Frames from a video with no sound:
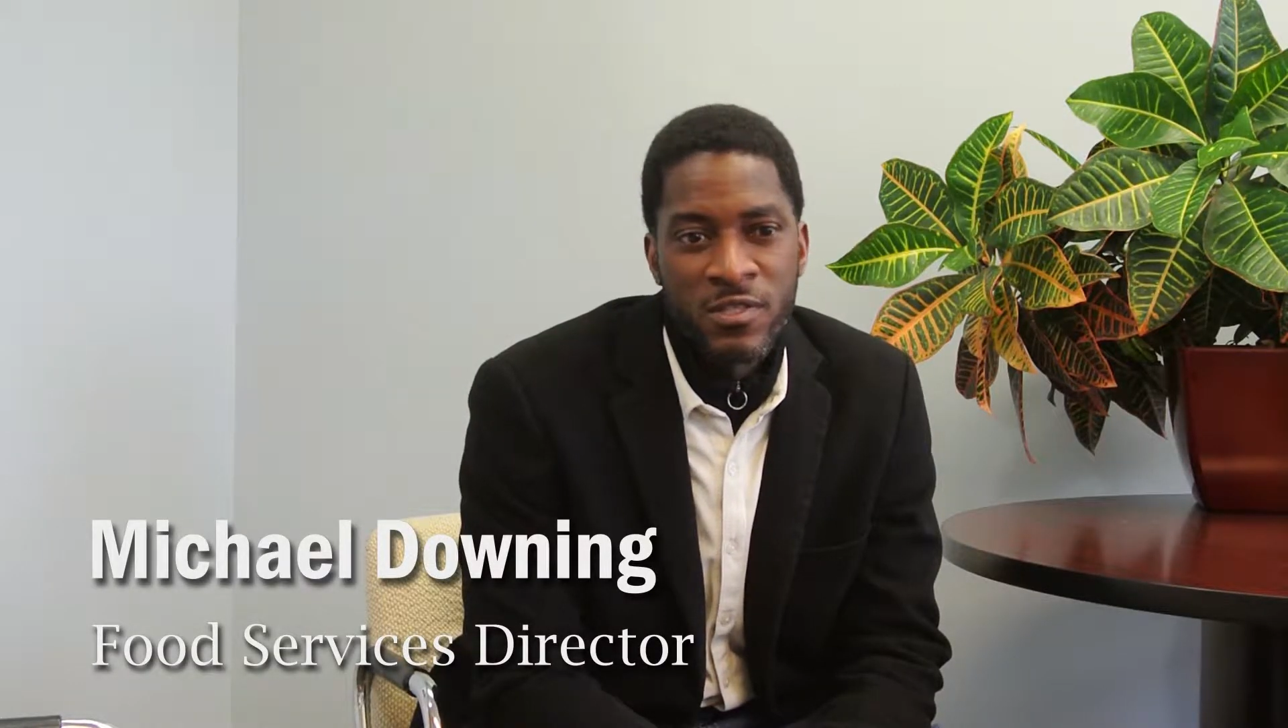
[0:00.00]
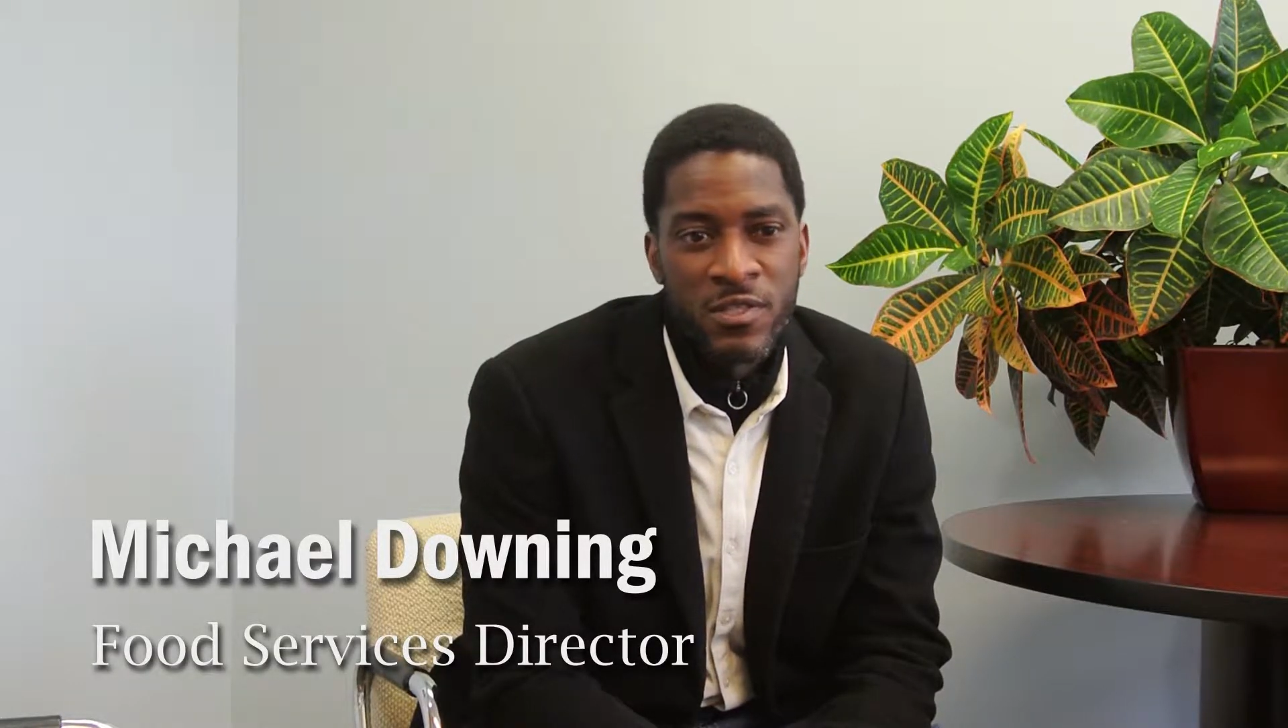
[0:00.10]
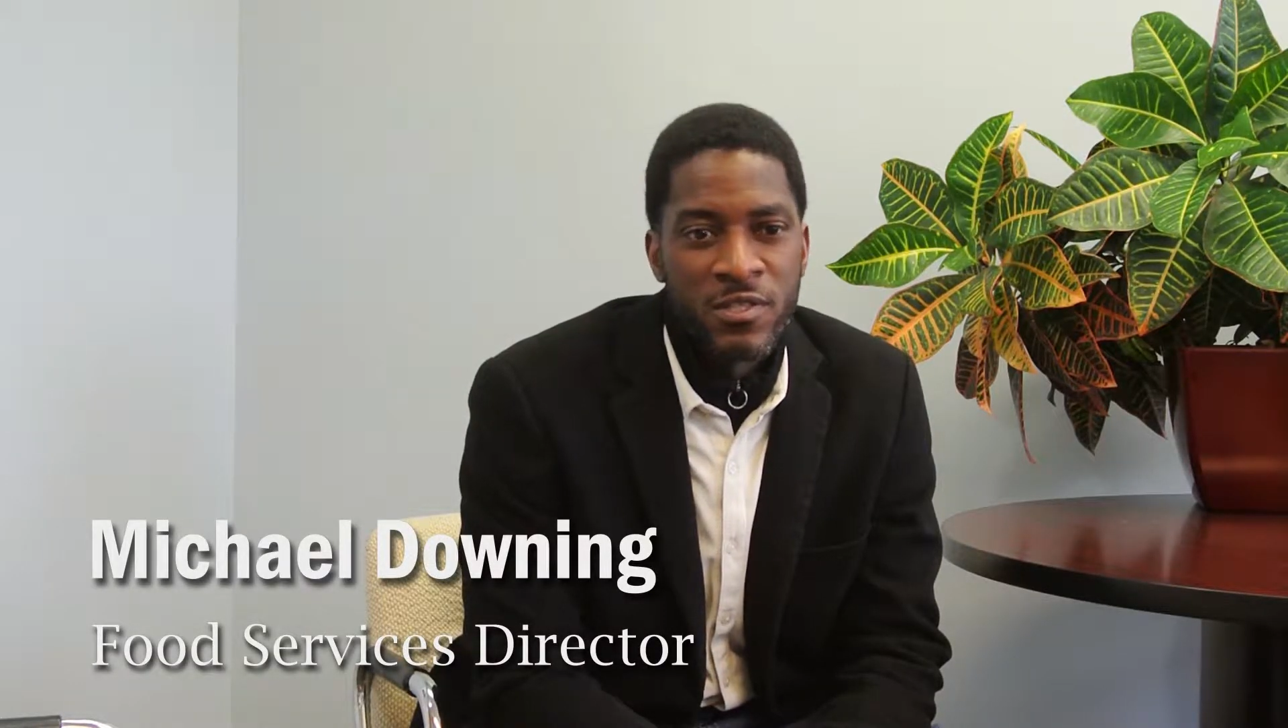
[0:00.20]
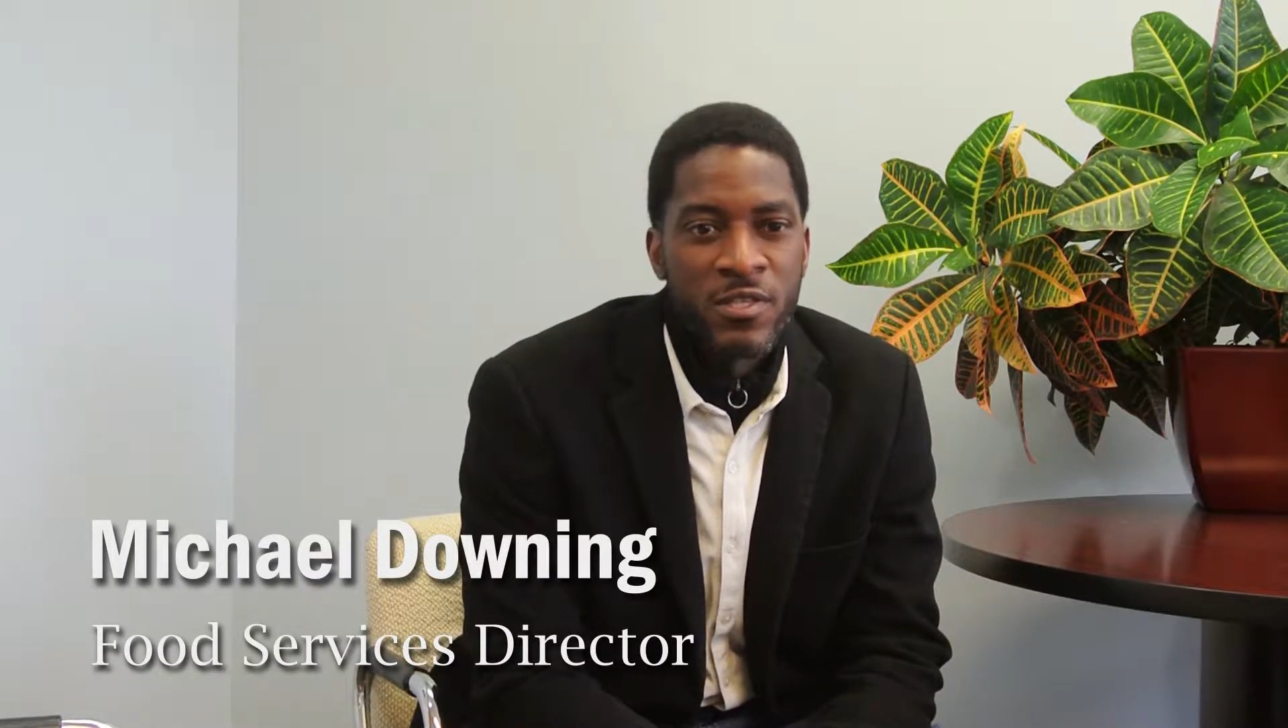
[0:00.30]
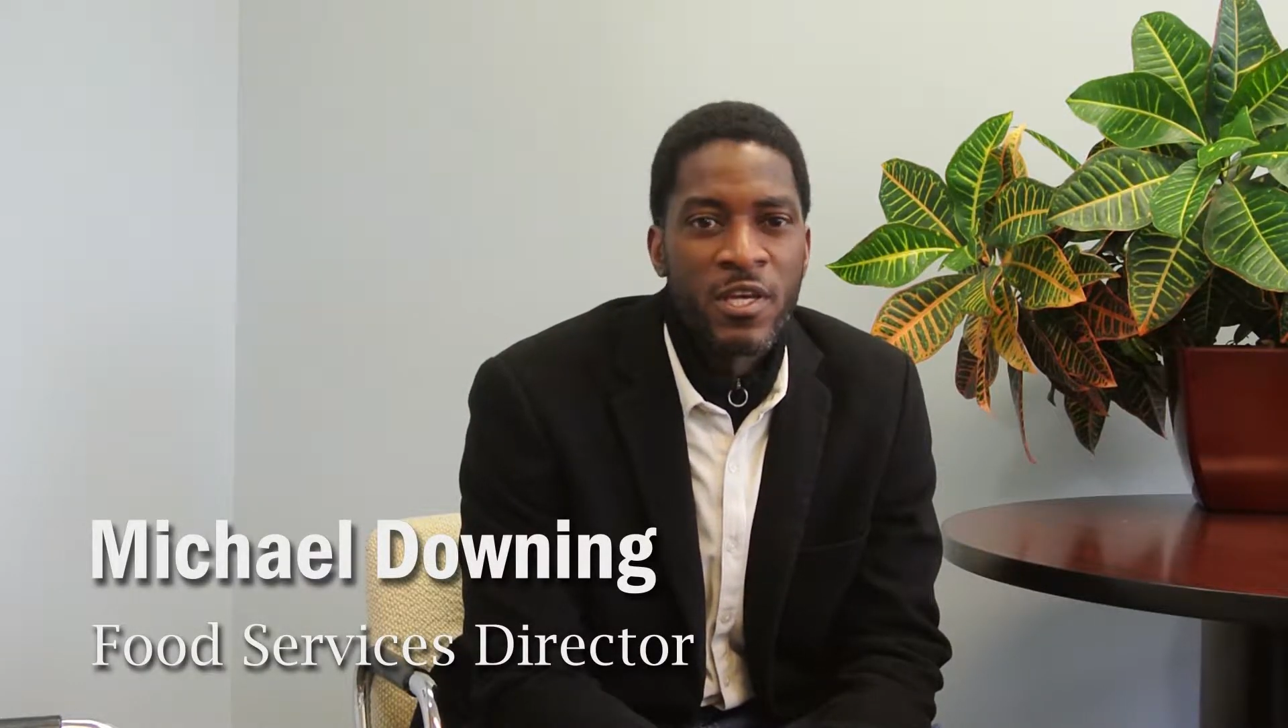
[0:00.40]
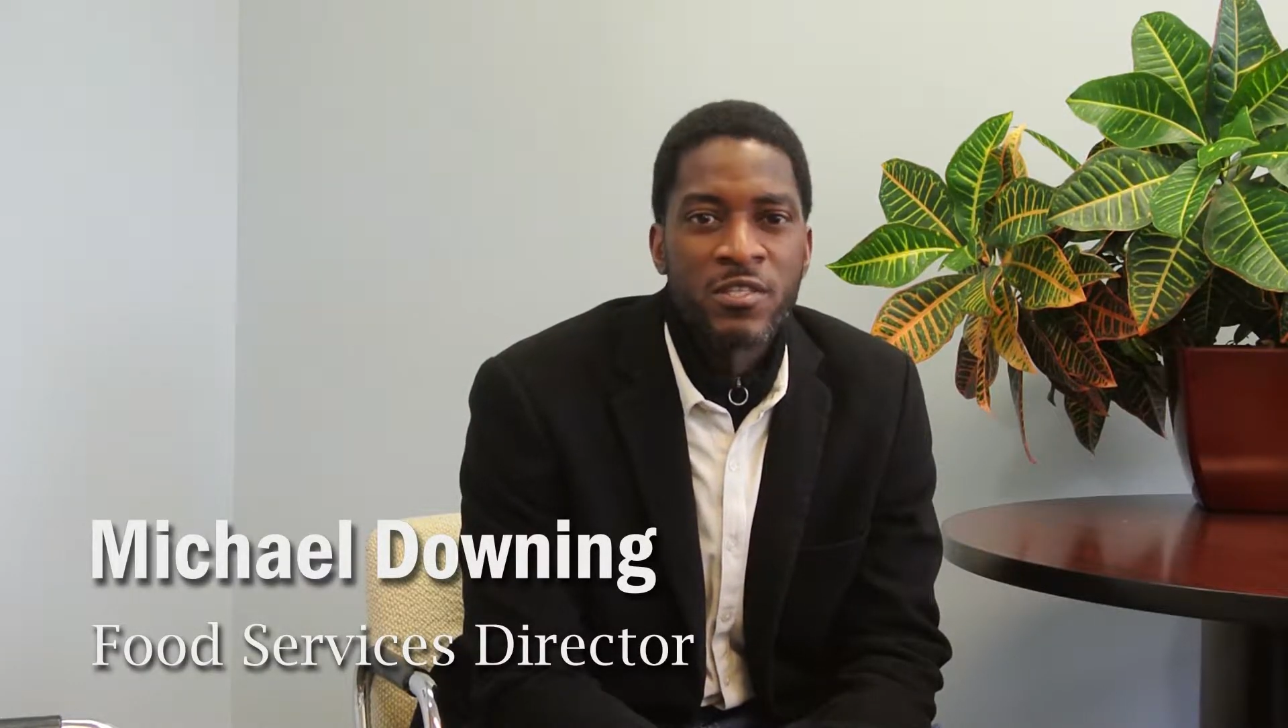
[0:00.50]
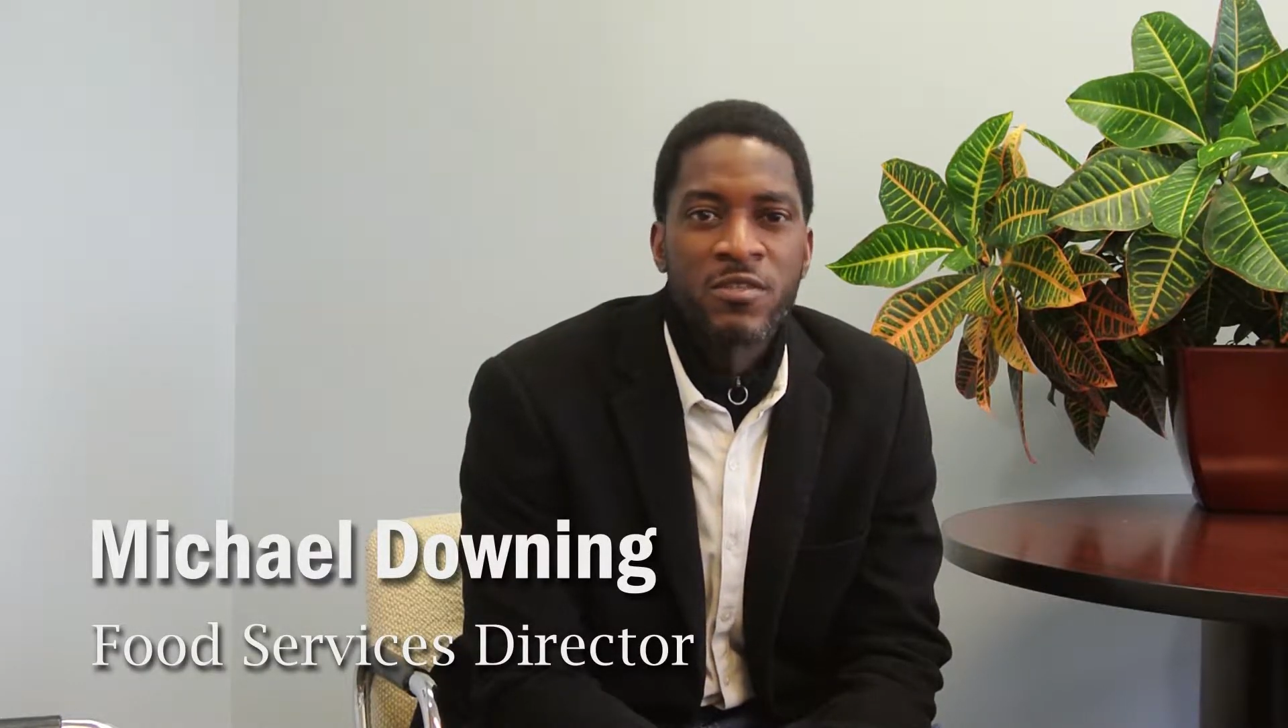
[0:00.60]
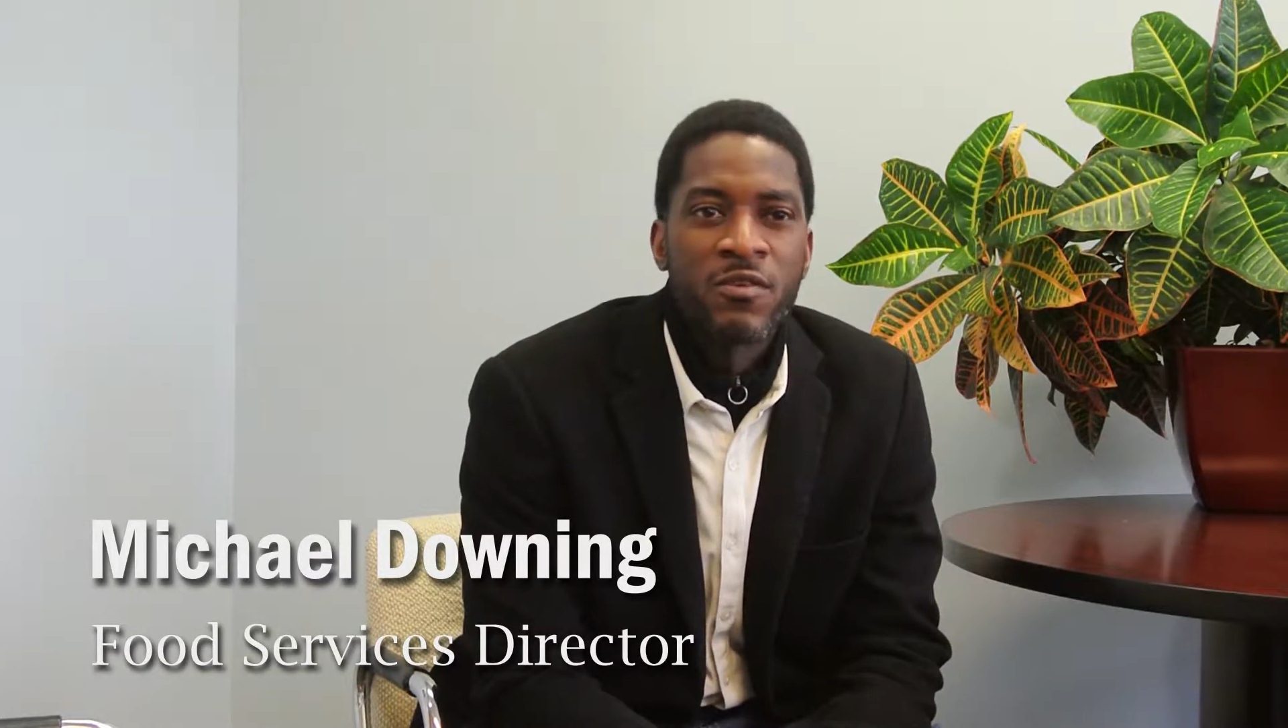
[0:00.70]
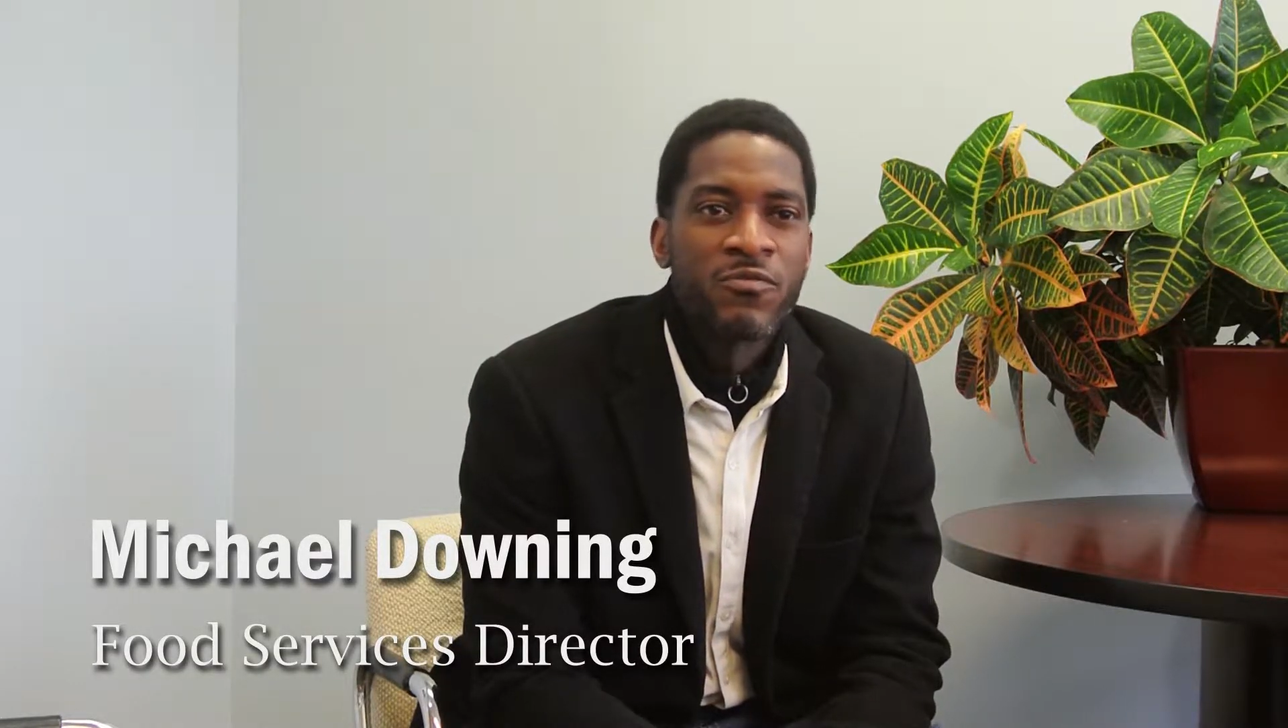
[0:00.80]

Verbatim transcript: CCS